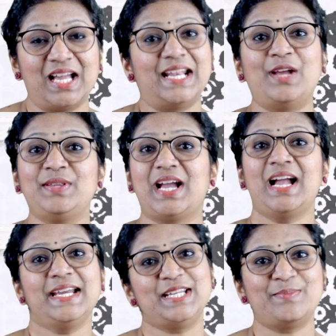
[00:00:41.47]
Now the
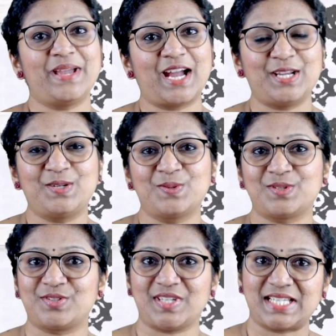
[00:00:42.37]
idea behind 2
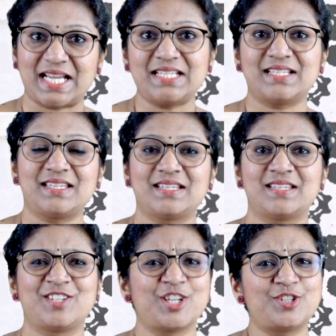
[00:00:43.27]
to 3 sentences
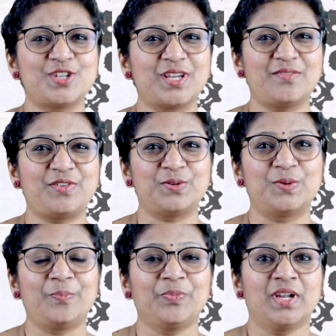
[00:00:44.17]
is just to give
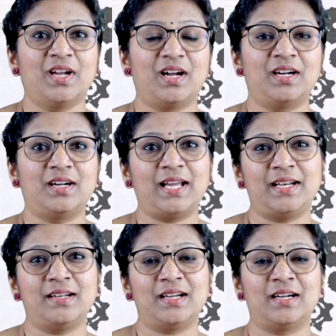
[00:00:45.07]
you
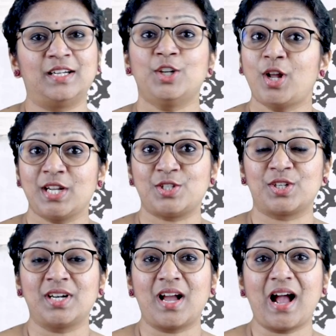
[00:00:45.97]
a knowledge
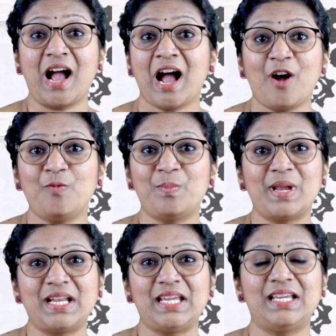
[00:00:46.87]
on how
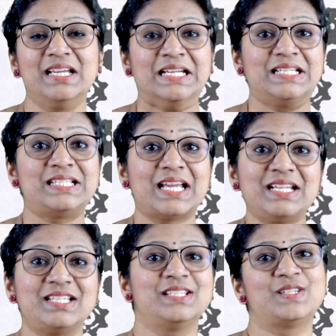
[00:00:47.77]
many
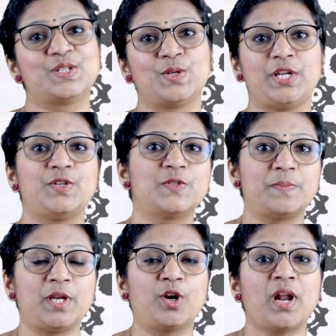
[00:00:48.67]
sentences you need to
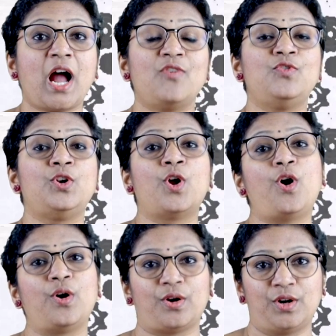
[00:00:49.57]
speak or how
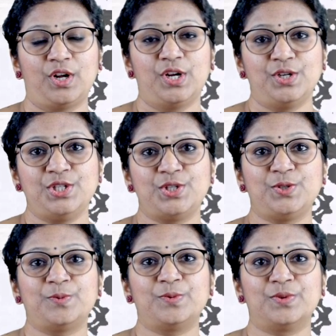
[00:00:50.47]
long should
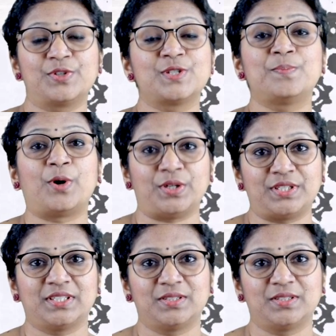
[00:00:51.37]
you respond.